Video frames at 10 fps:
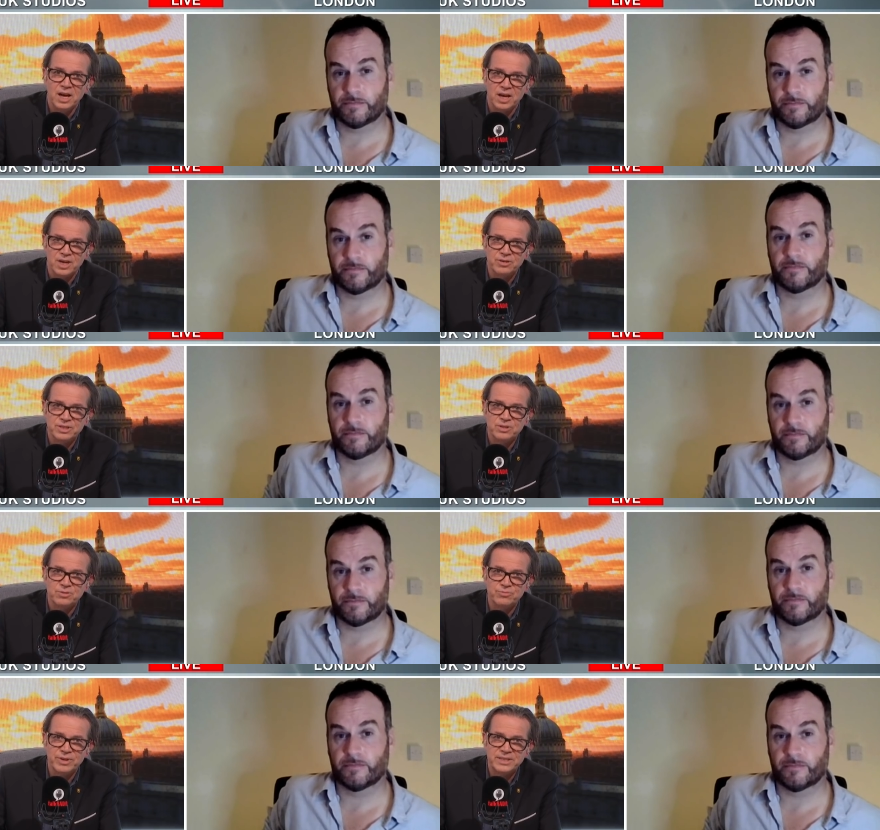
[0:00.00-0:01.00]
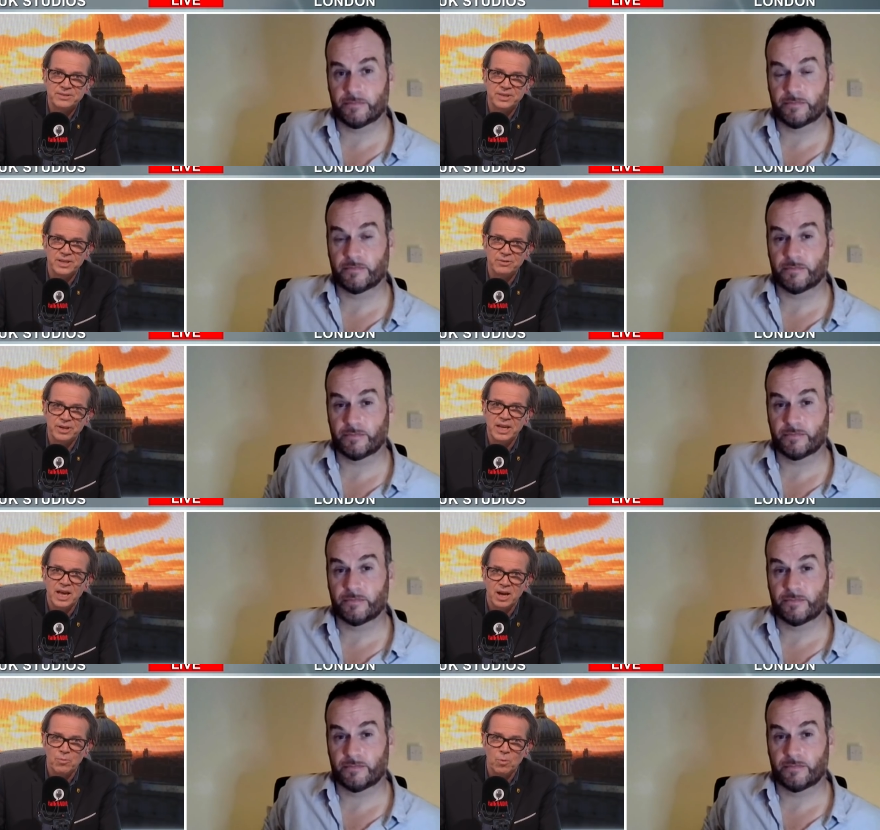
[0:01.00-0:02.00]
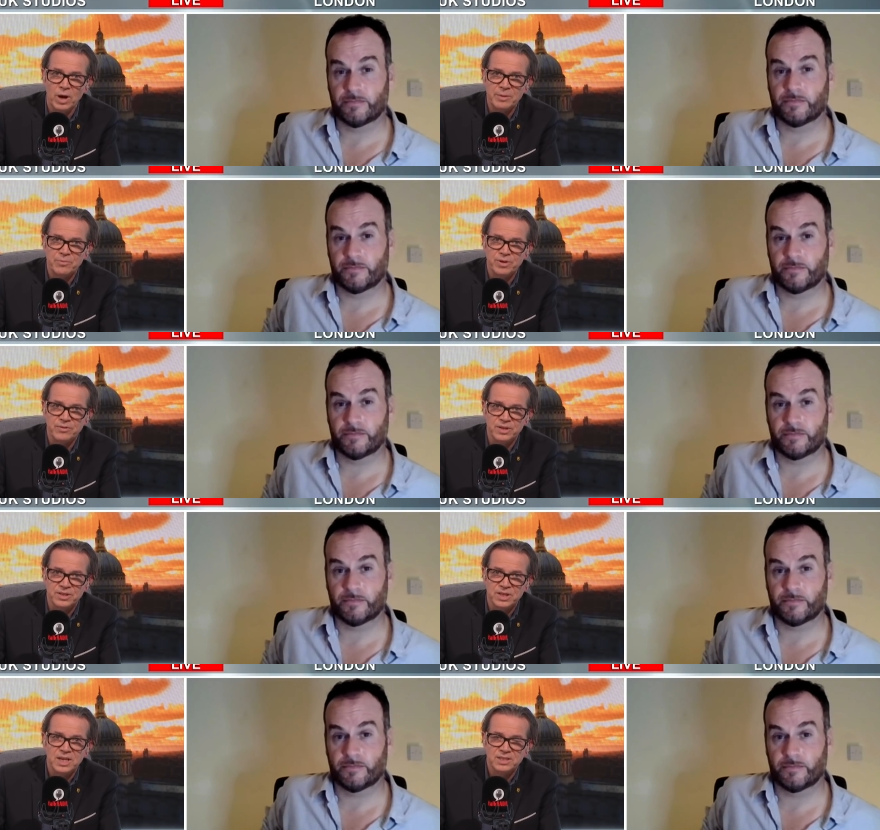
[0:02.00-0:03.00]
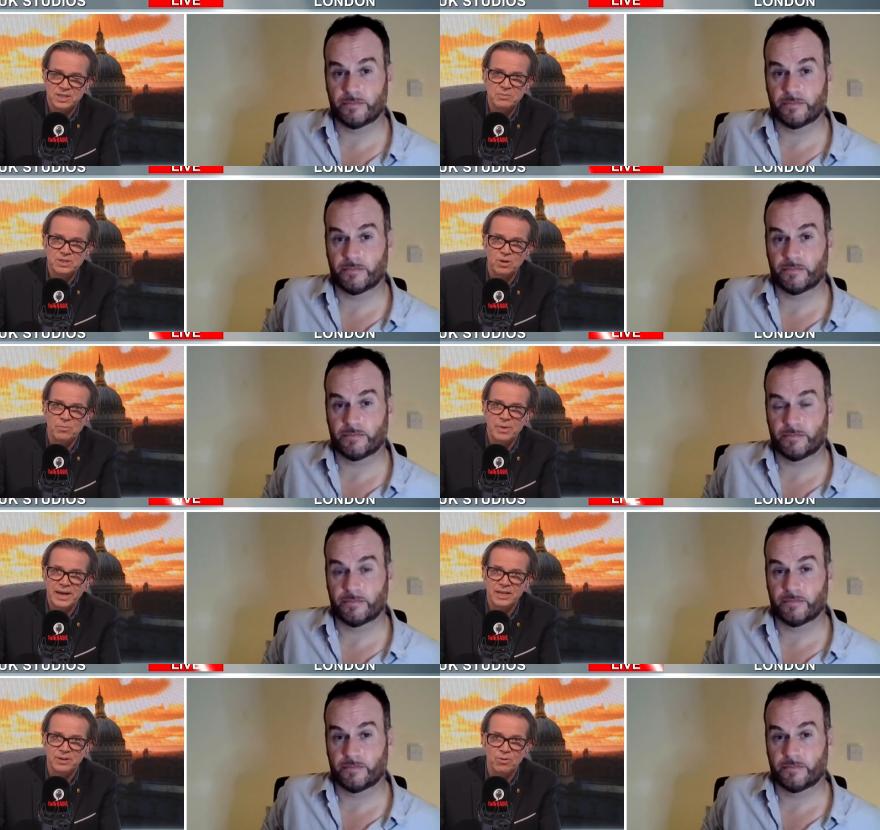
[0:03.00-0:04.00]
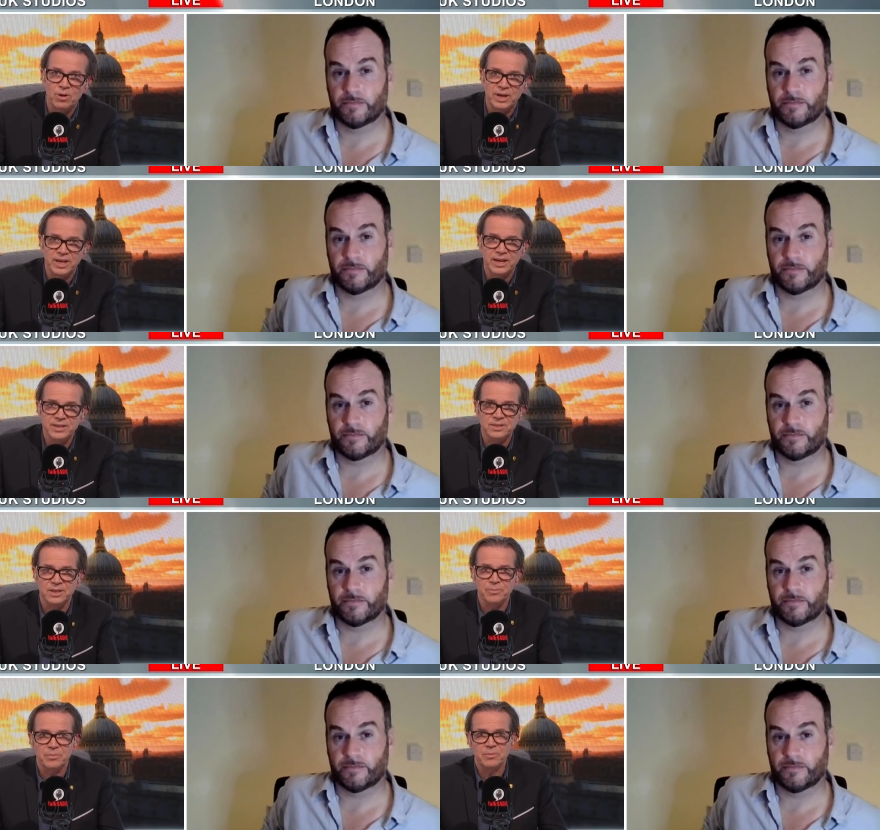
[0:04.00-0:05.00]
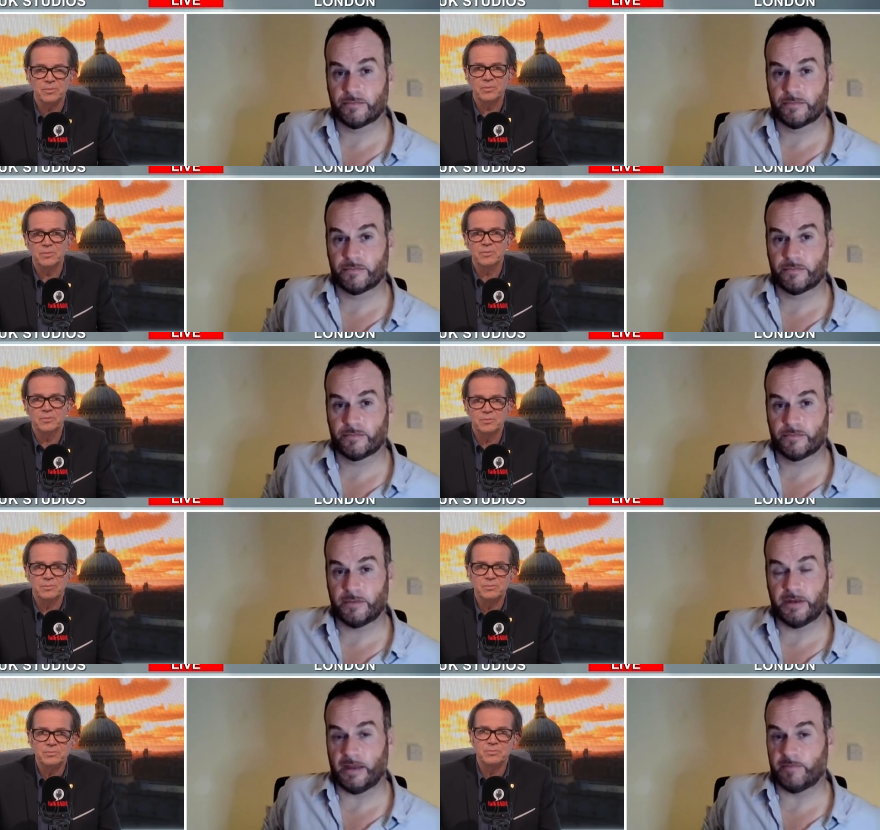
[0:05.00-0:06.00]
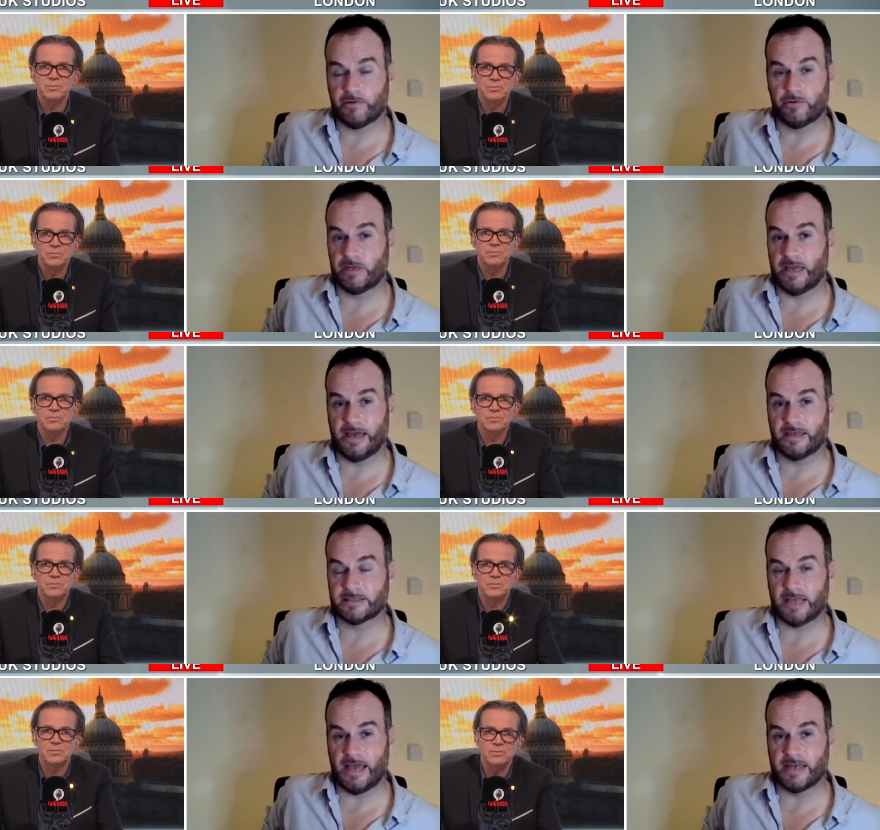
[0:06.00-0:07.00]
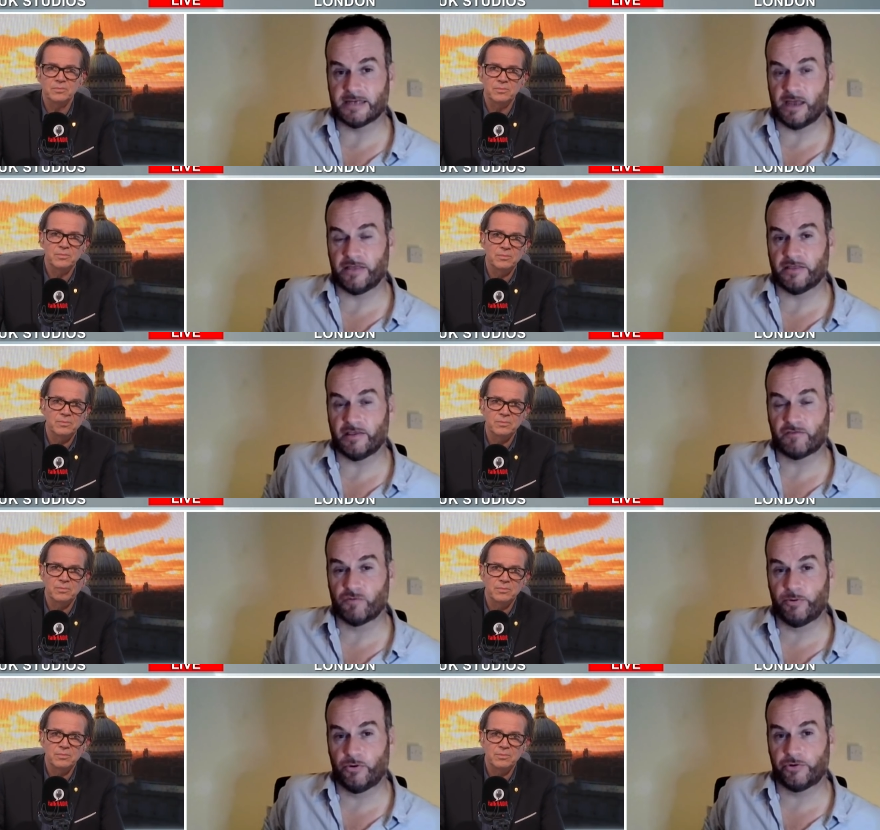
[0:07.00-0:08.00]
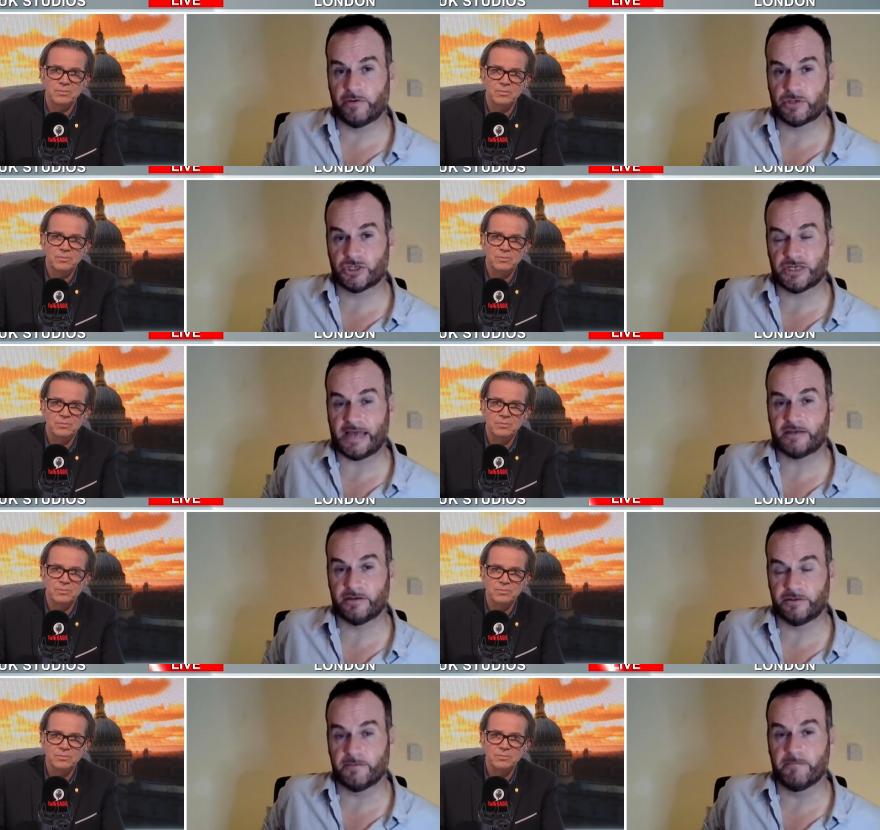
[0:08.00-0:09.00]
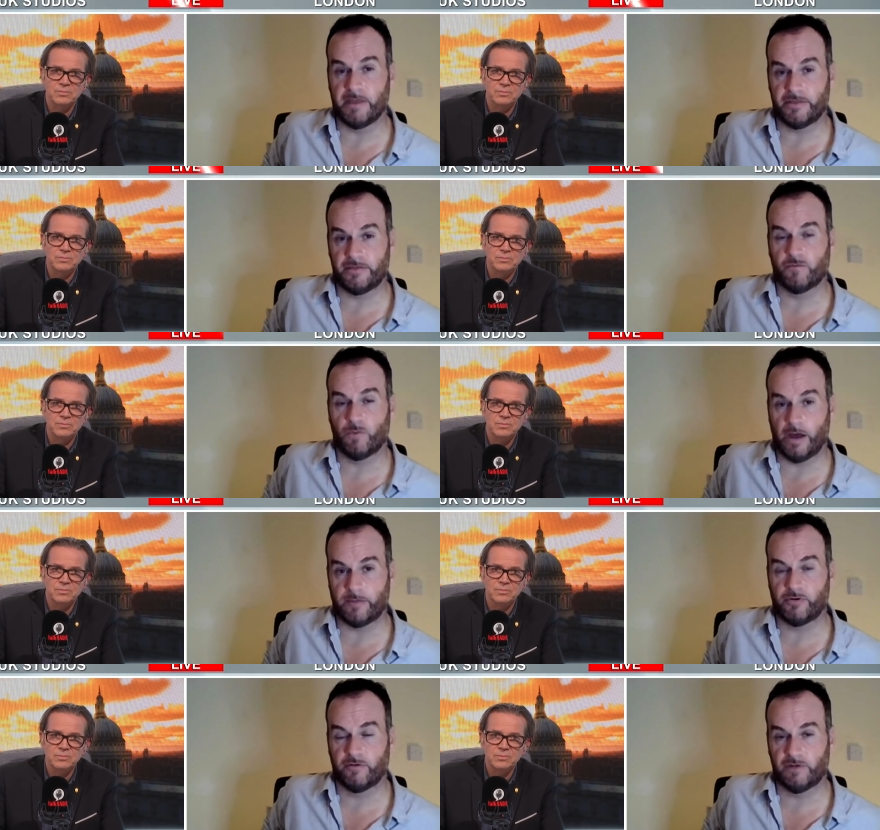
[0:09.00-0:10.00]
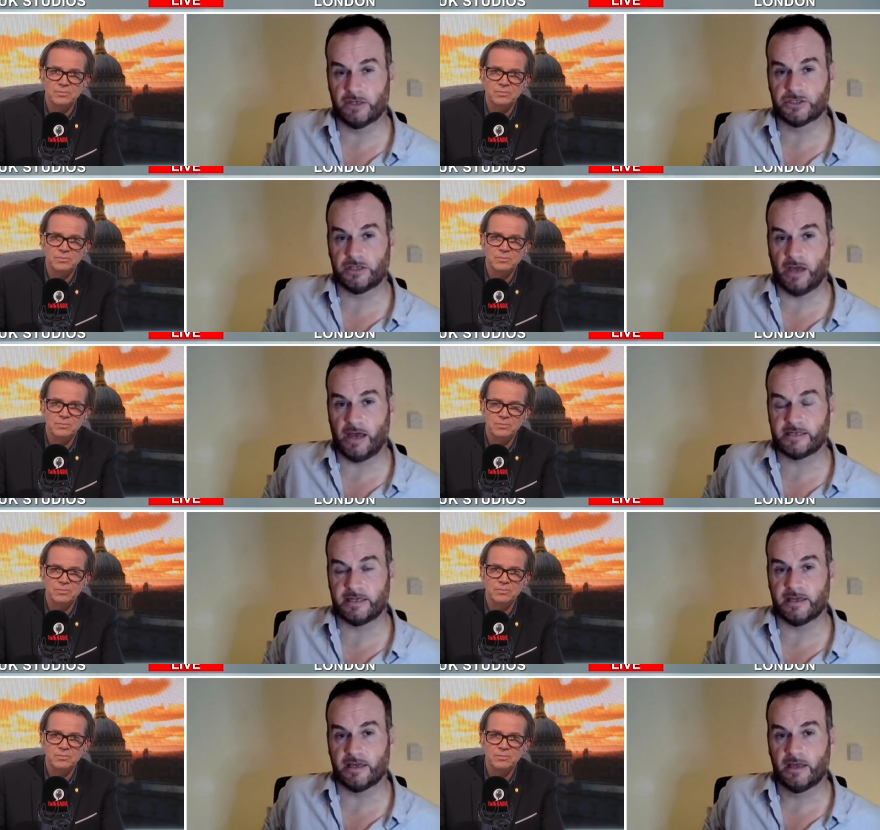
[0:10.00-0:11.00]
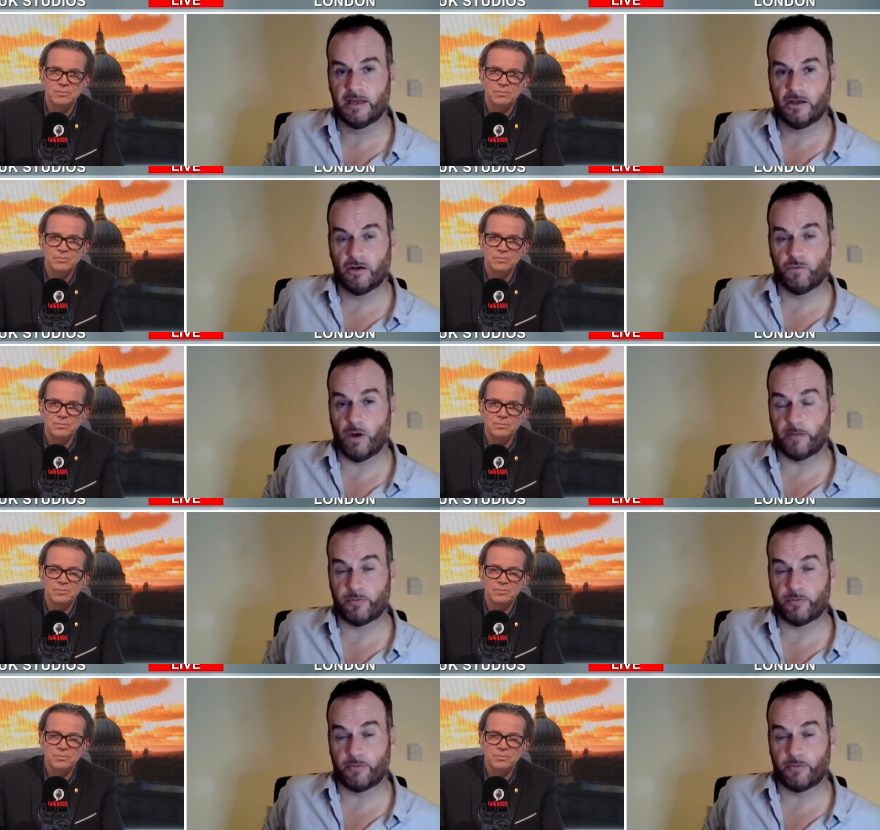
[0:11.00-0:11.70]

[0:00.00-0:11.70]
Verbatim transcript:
Speaker 1: uh, critical race theory, and white privilege. Something's gone badly wrong here, hasn't it?
Speaker 2: It absolutely has. And I think this report has shattered the myth of white privilege. The idea of white